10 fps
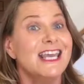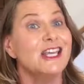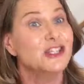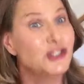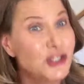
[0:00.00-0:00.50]

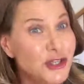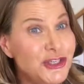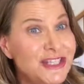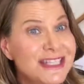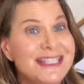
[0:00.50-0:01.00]

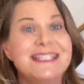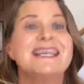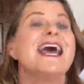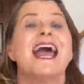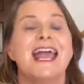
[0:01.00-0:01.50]

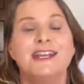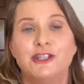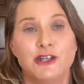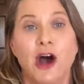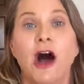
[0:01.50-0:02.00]
excuses, and
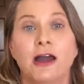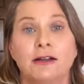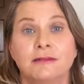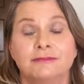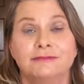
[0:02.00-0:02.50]

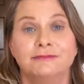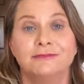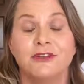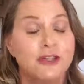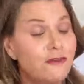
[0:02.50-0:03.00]
denial.
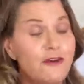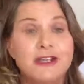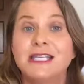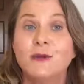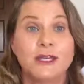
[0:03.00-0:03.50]
So
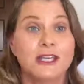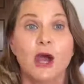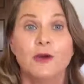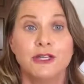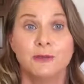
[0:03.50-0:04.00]
firstly, we can
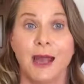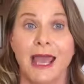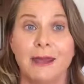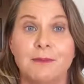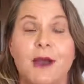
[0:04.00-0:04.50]
go into
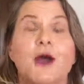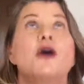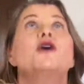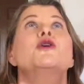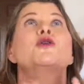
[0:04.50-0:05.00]
blame.
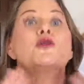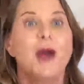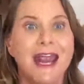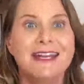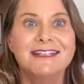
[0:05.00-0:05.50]

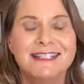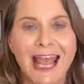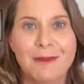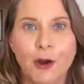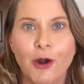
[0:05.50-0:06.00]
Greatest
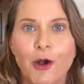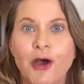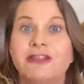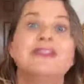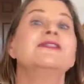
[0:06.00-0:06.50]
game on
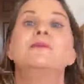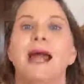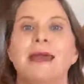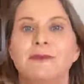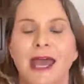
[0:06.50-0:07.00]
earth, the
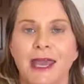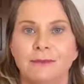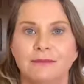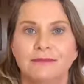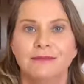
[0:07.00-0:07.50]
blame
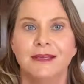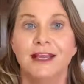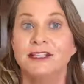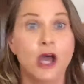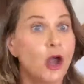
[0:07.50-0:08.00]
game.
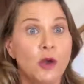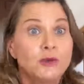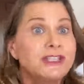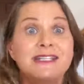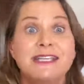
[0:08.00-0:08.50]
So
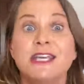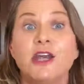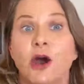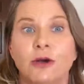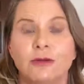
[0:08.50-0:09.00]
it was a
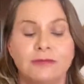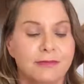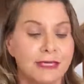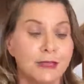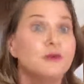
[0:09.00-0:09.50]
CEO.
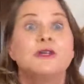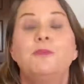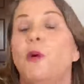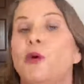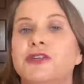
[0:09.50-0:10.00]
It was a
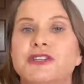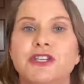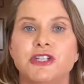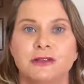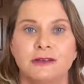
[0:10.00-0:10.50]
board
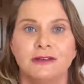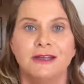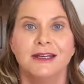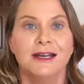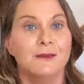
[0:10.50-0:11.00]
decision.
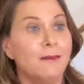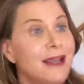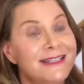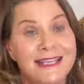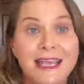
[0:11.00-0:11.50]

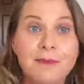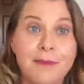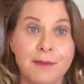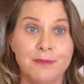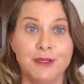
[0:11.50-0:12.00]
My
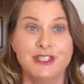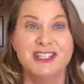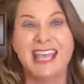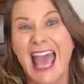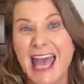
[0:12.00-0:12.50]
team members,
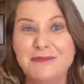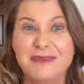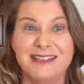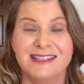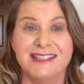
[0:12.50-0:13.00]
the
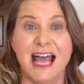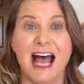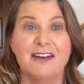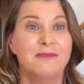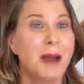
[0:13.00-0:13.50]
admin
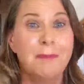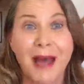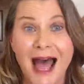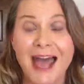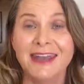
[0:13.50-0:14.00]
staff, my
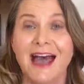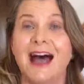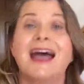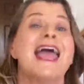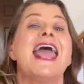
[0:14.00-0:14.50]

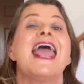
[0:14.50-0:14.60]
partner,